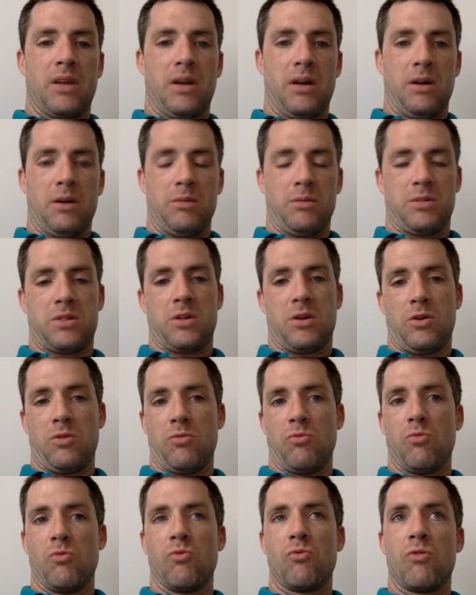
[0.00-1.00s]
So
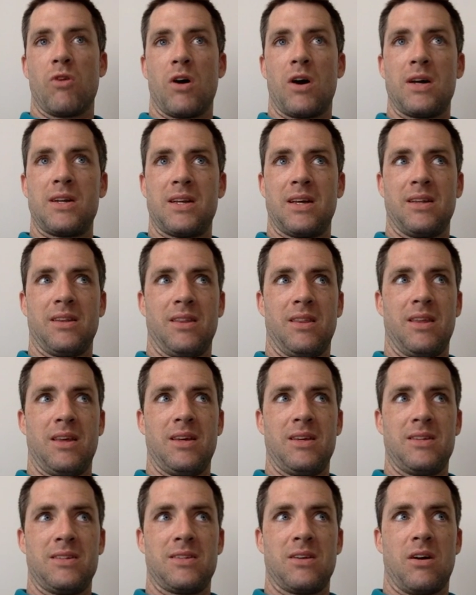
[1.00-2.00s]
writing
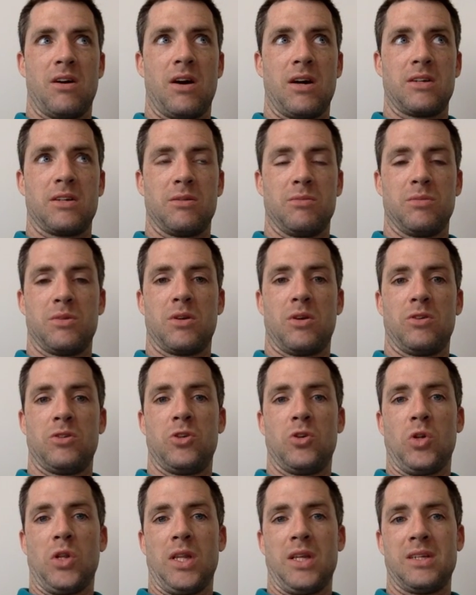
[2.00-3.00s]
these items on
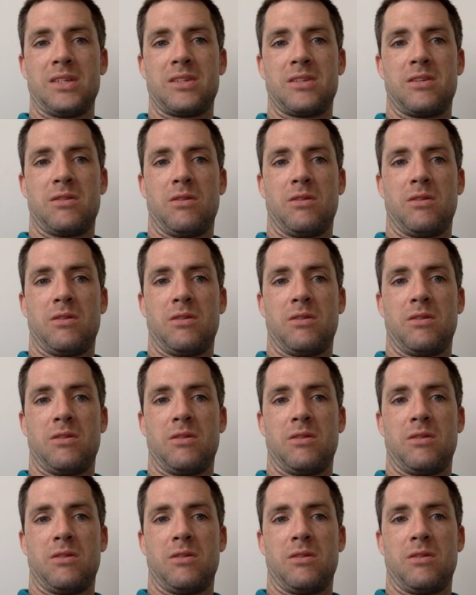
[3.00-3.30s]
your list,